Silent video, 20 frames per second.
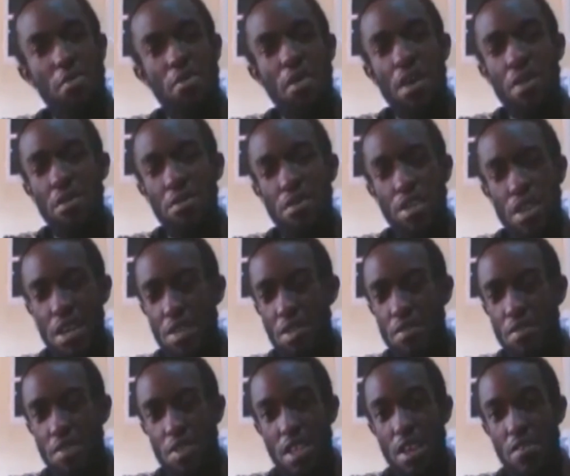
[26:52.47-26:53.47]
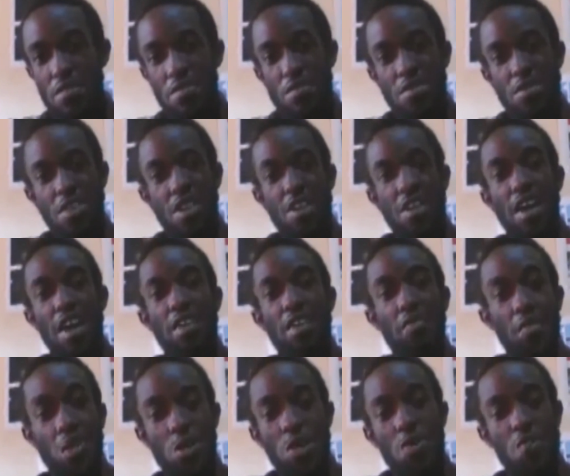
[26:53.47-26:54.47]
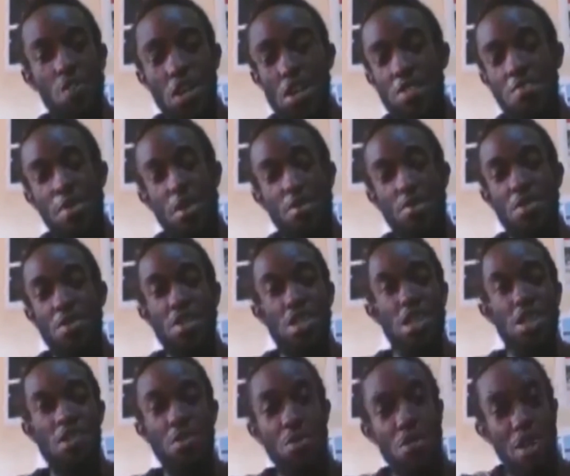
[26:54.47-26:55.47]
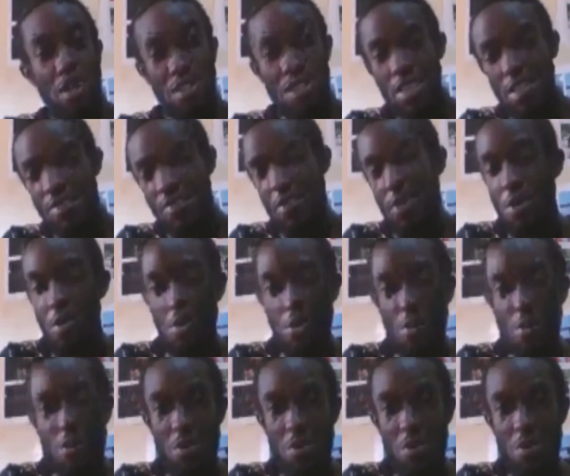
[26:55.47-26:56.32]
and all that kind of stuff. A visual effects person can do that thing for you.